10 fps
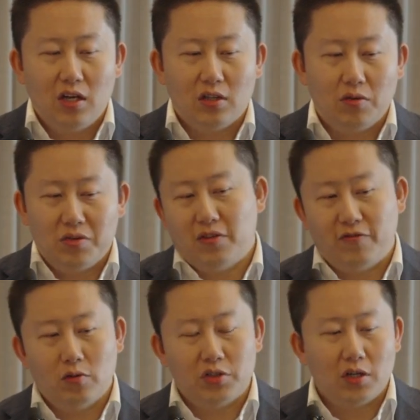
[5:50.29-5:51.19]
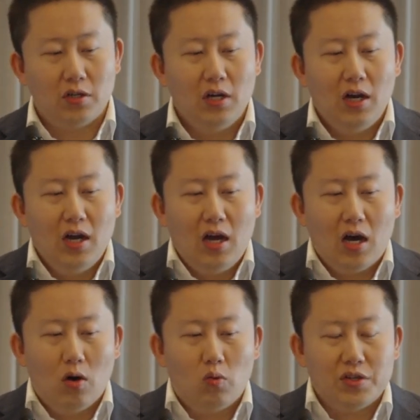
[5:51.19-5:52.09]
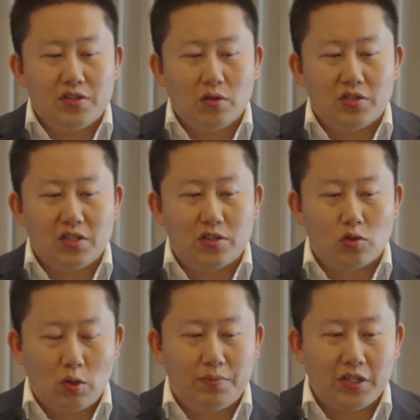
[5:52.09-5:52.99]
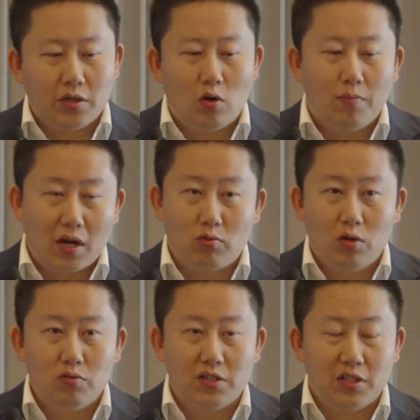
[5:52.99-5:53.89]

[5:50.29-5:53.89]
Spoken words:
in the future, with those scripting or macros,